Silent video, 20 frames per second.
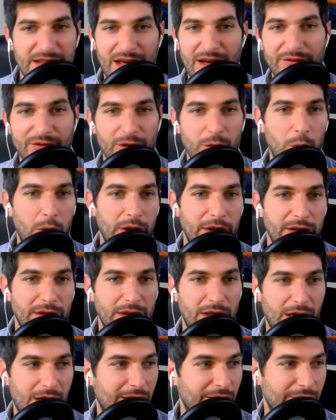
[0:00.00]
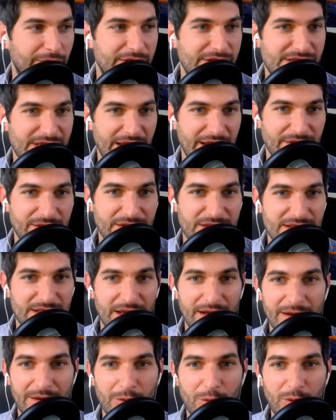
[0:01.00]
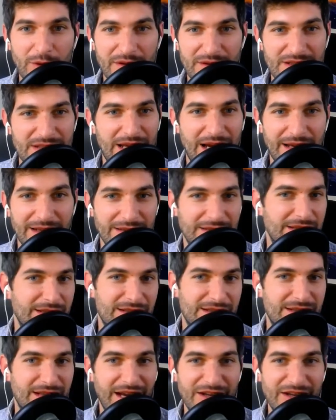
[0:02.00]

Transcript: everyone in Congress and the Senate with scientists.